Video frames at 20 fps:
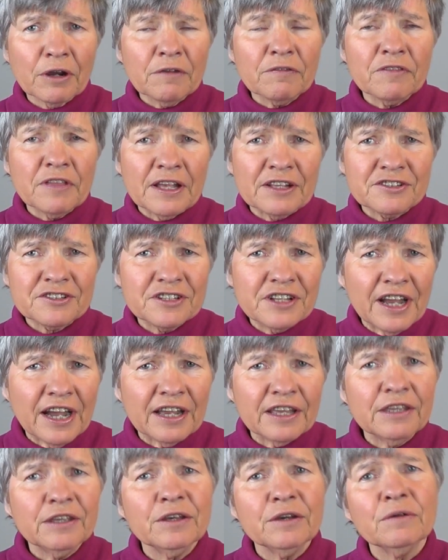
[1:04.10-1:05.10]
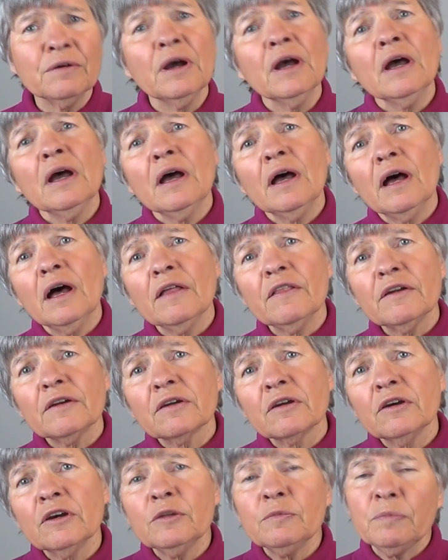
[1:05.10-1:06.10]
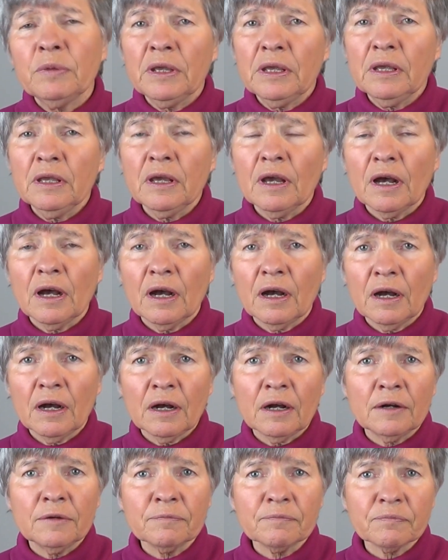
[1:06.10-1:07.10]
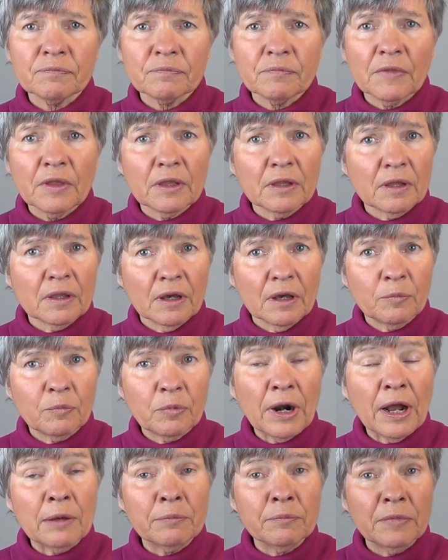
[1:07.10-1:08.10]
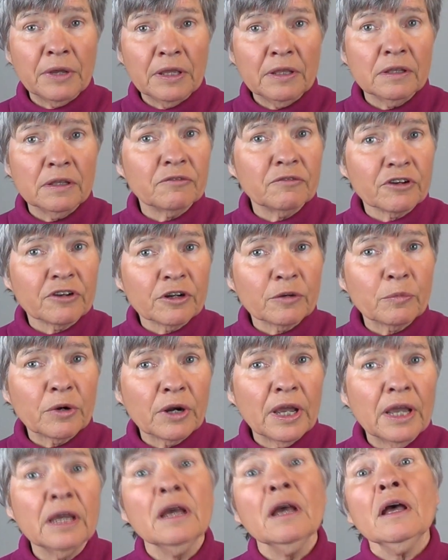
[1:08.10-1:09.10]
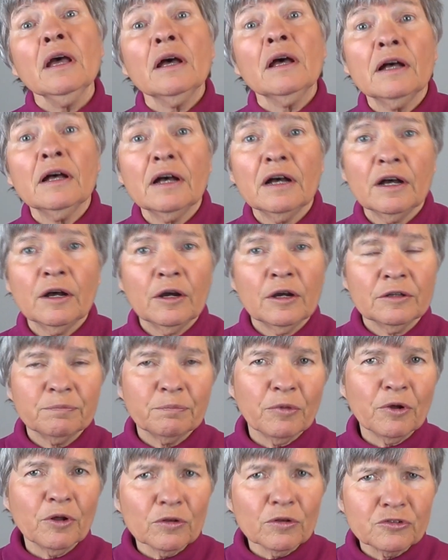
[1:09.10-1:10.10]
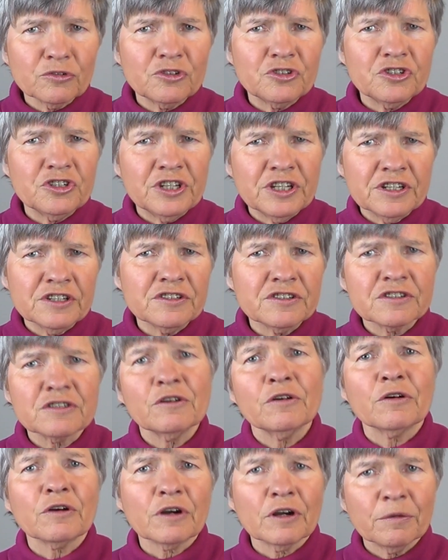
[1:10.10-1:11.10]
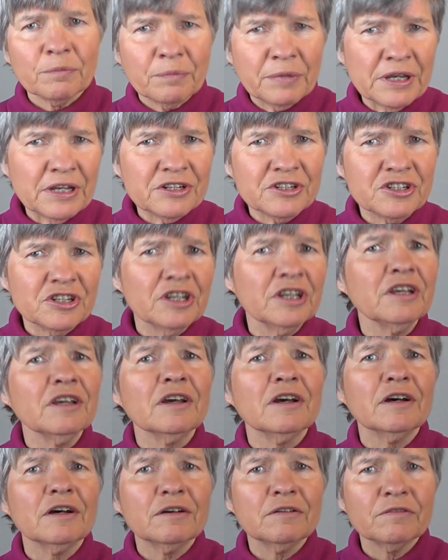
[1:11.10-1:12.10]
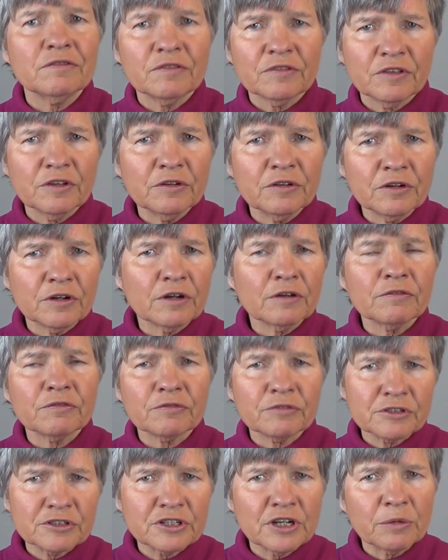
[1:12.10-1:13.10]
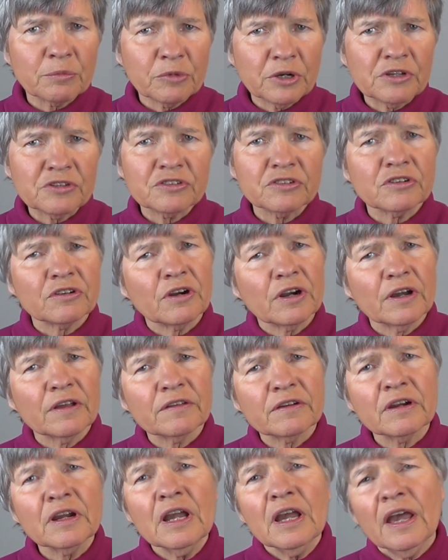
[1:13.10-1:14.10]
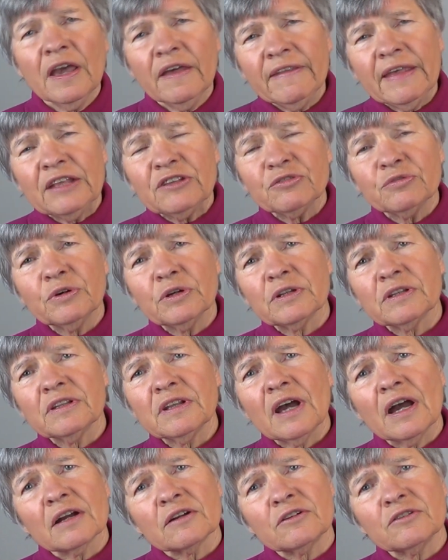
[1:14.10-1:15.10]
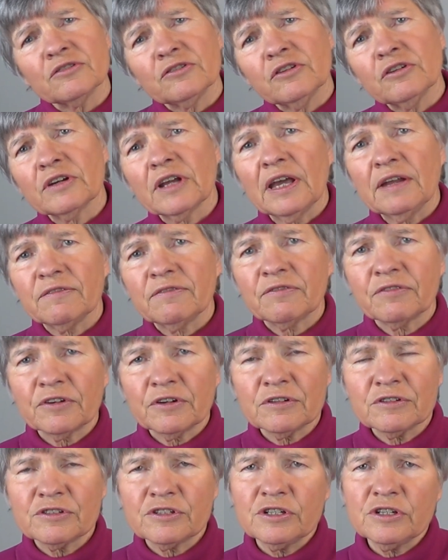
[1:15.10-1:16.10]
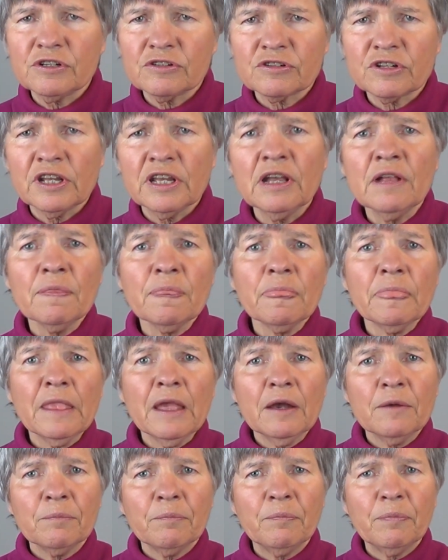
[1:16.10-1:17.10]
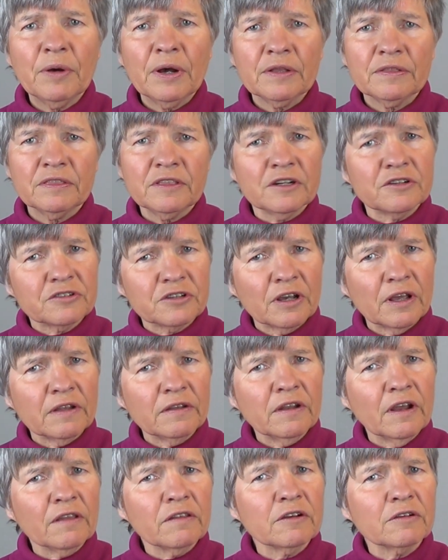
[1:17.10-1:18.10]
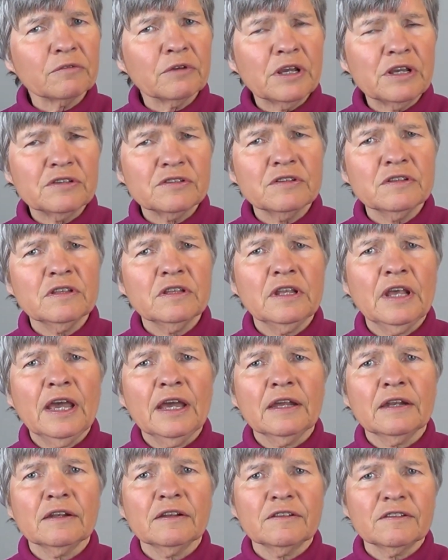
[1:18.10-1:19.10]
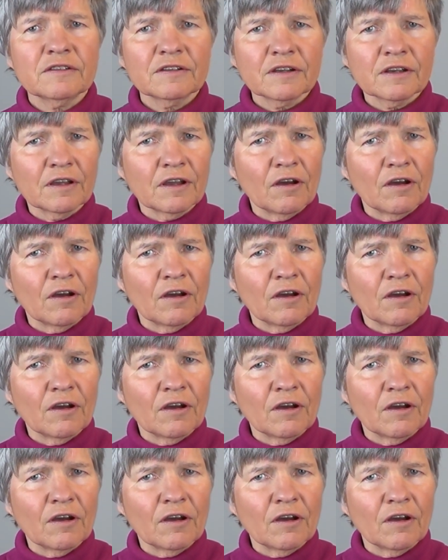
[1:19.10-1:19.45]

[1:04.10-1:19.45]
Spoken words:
if that's not you, there could be a problem in the vertebrae, a bulged disc or a pinching of the nerve for some reason or other. And that's what doctors look at first usually. But there's another reason that's